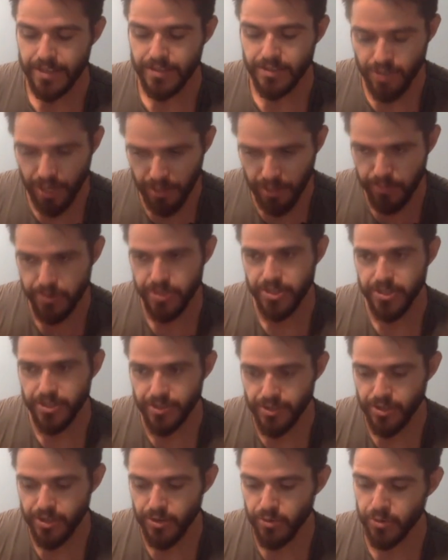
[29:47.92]
trying to push it in
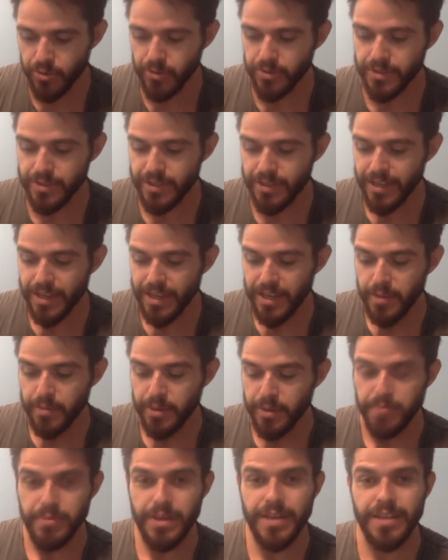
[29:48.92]
schools.
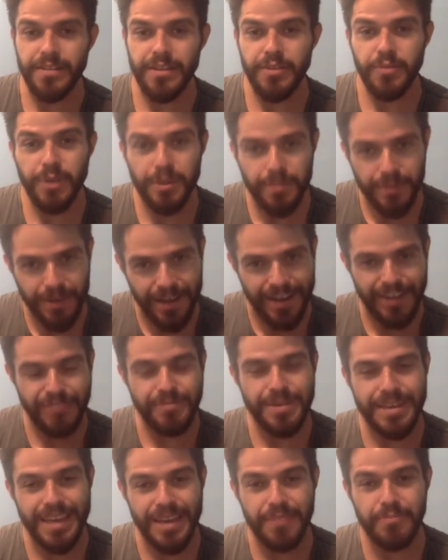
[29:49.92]
But immediately when it kind of
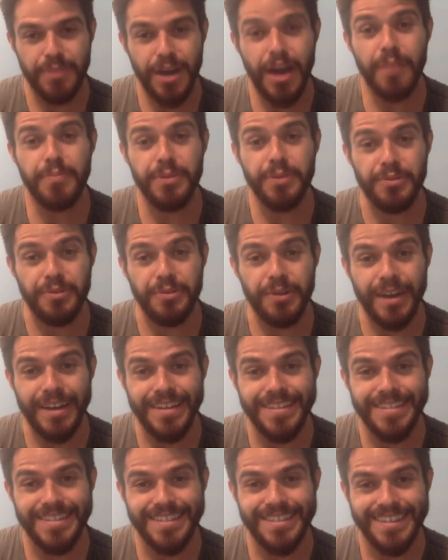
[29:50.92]
became
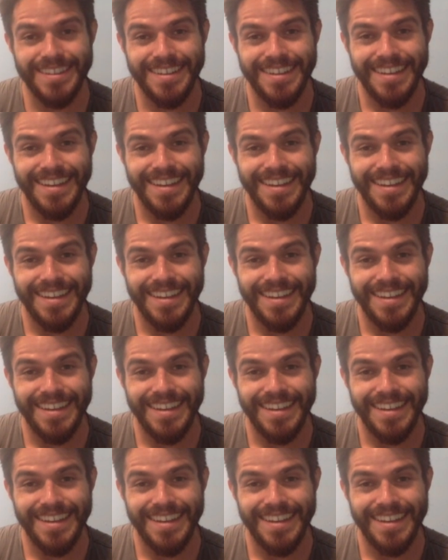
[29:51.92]
popularized,